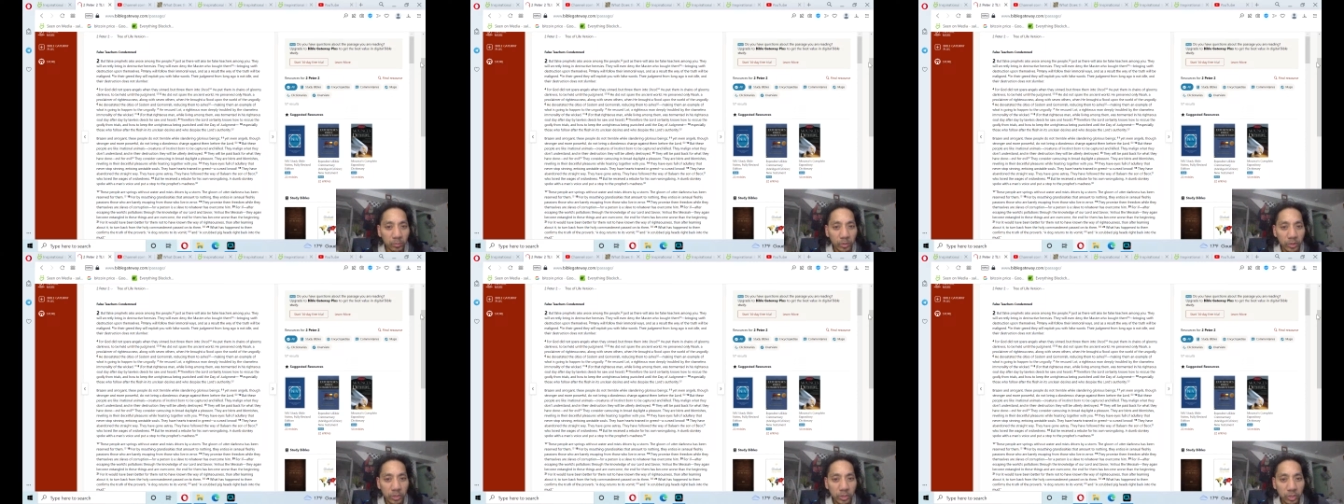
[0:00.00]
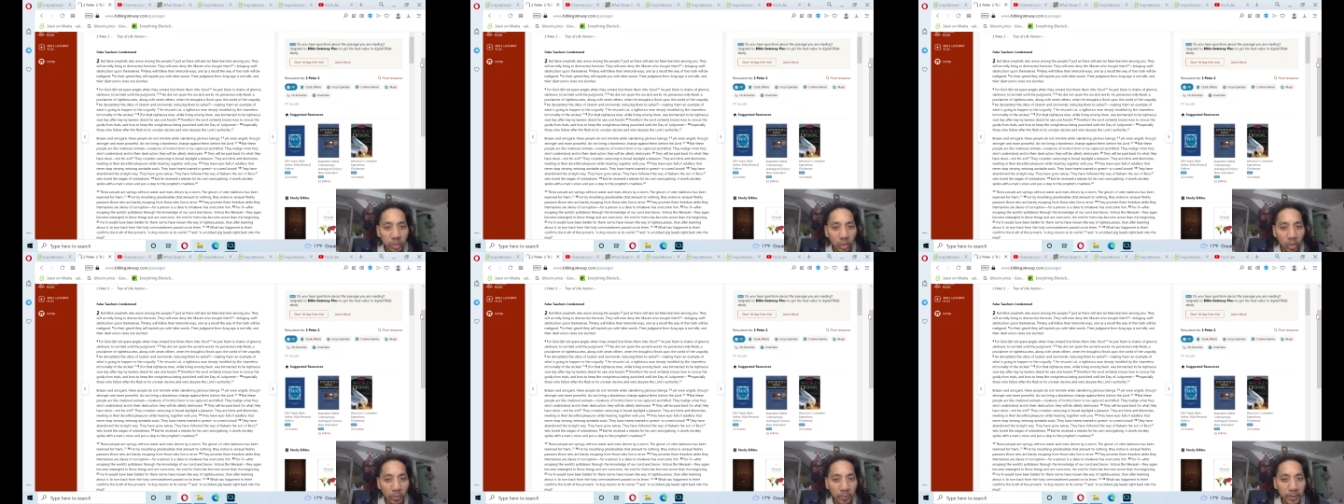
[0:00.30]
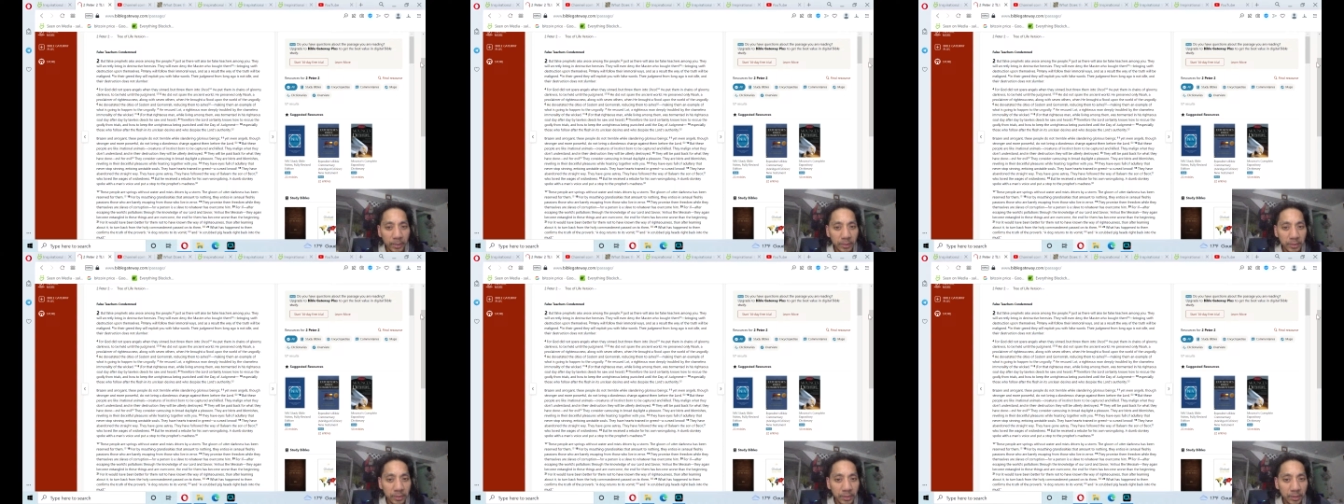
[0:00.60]
was
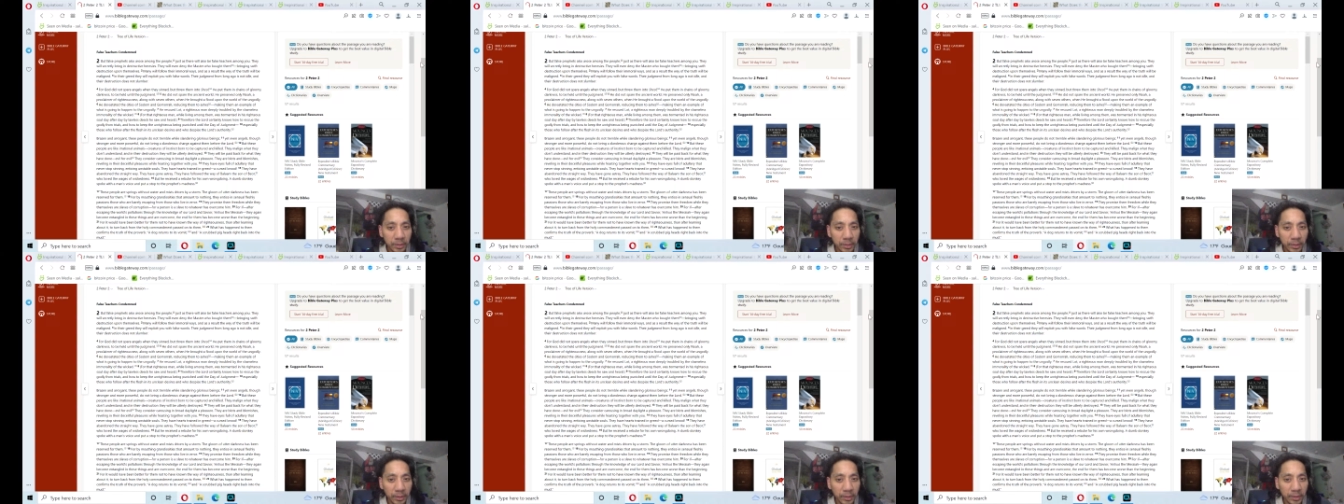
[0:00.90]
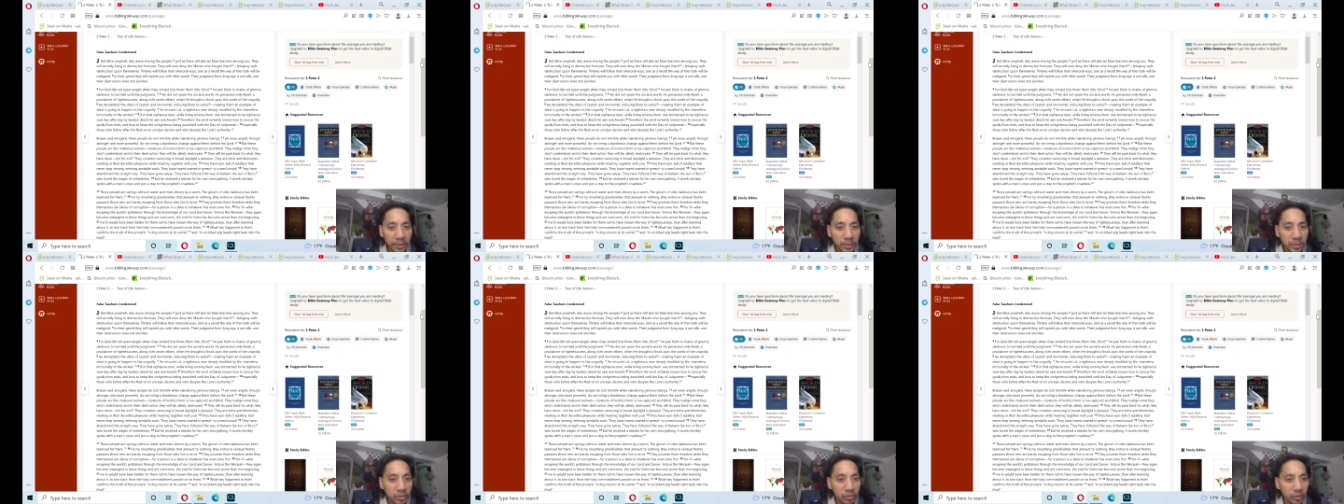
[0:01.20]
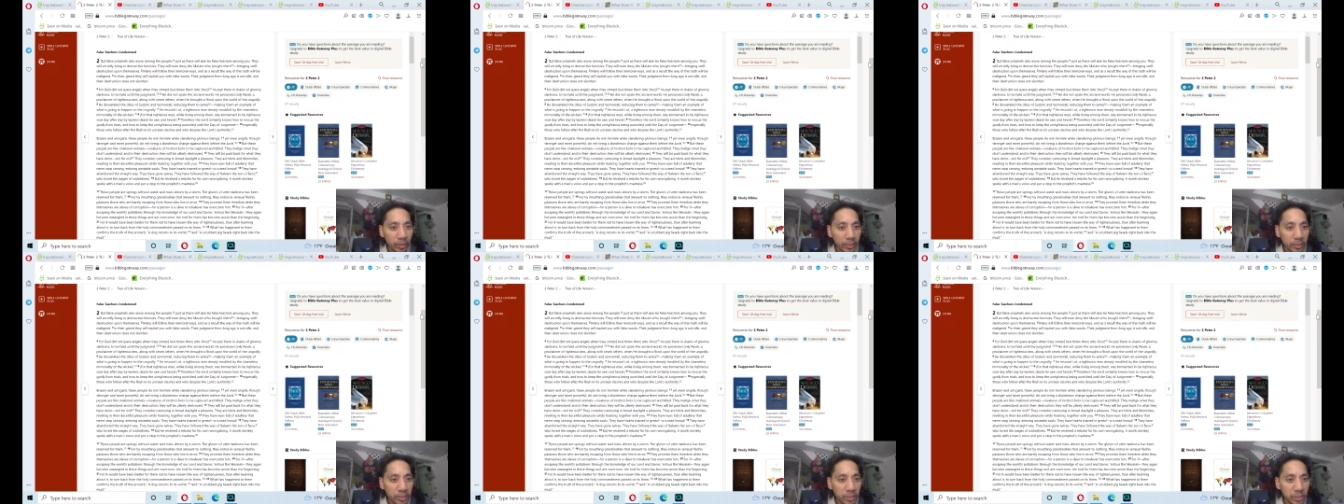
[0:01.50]
tormented in his
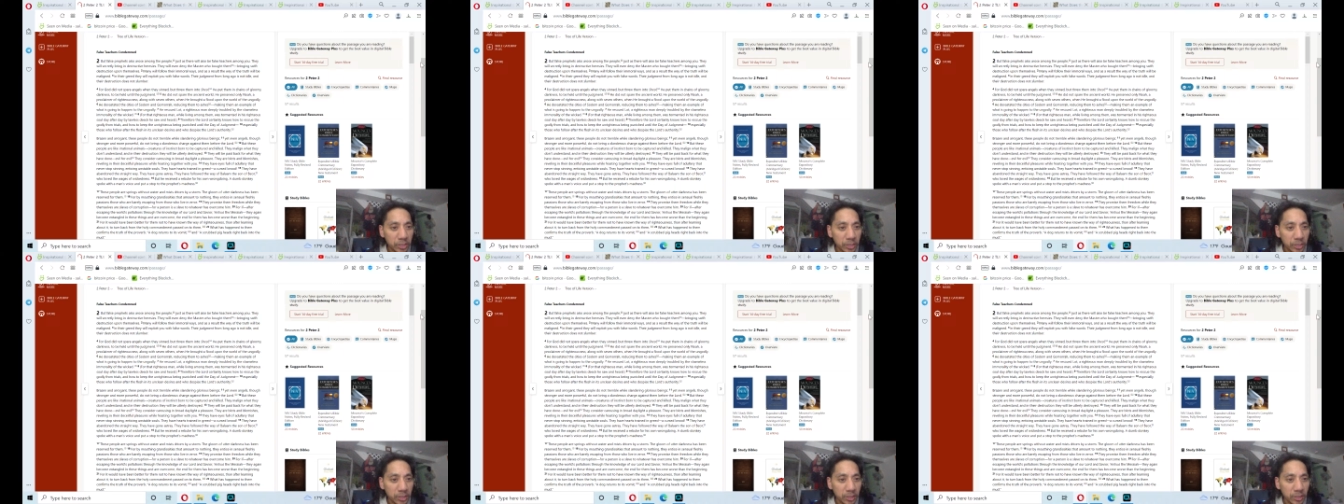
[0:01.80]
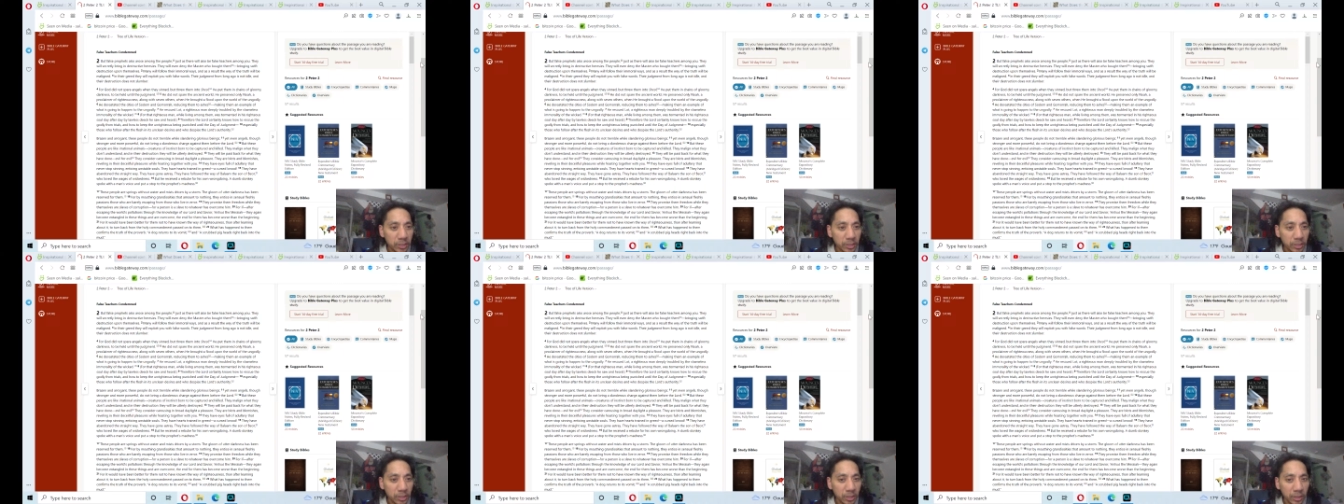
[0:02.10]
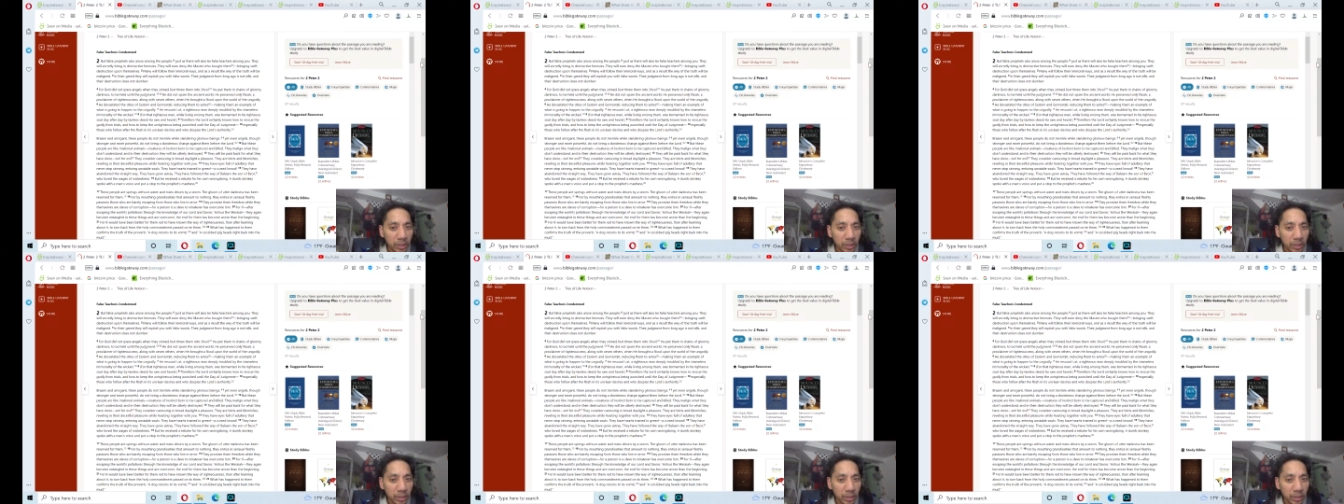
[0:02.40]
righteousness,